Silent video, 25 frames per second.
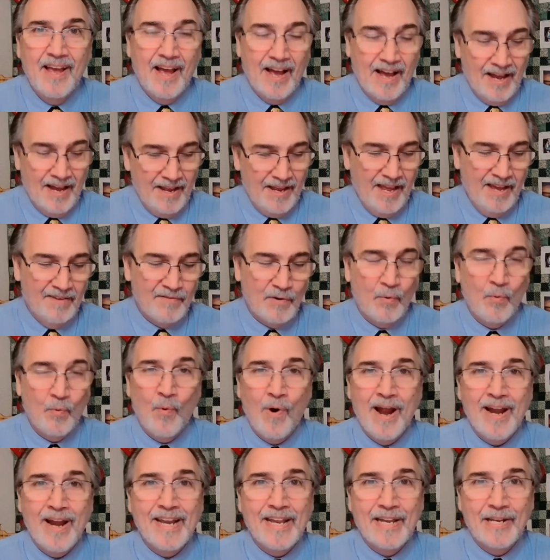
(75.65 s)
I have a
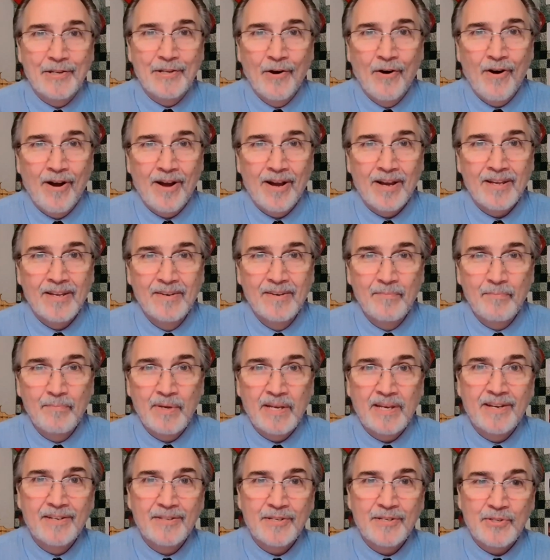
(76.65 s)
whiny dog
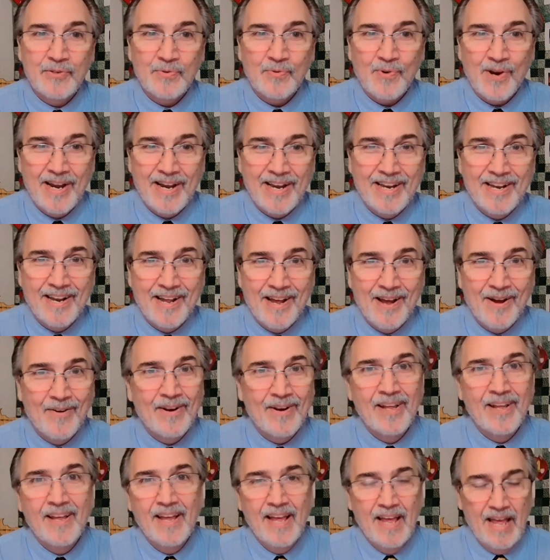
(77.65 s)
because it's raining
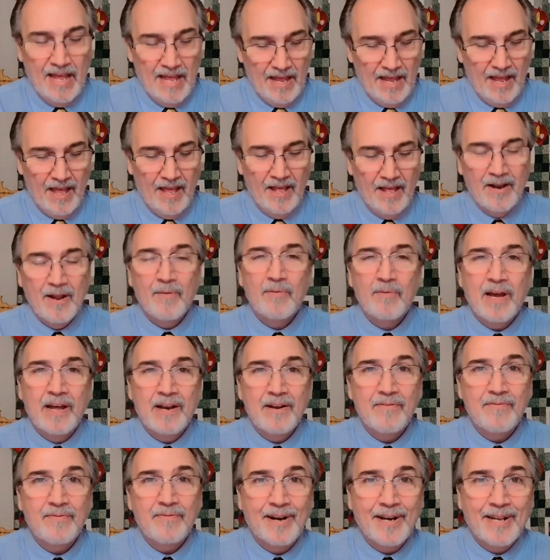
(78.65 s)
out, and I'm kind
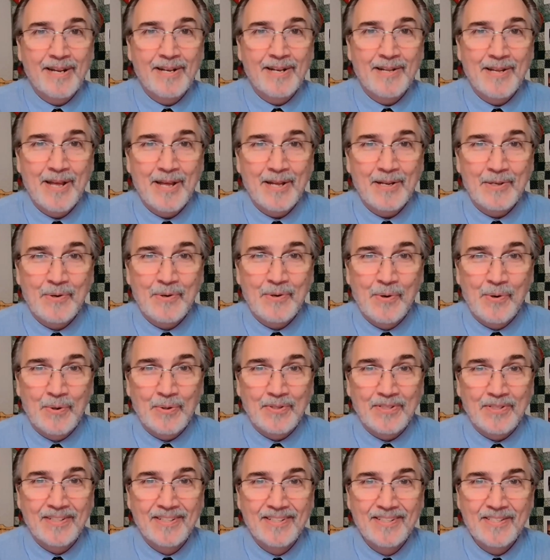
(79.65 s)
of fighting a head cold.